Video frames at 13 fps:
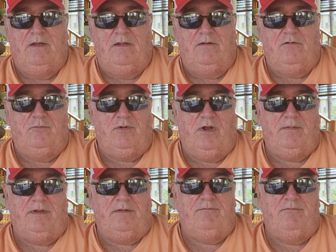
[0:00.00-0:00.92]
There were
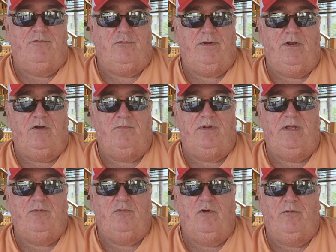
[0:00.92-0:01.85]
probably 300
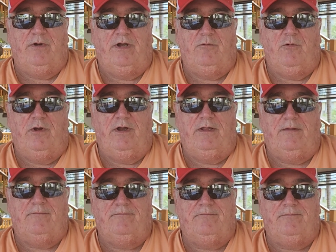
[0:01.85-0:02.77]
people already waiting,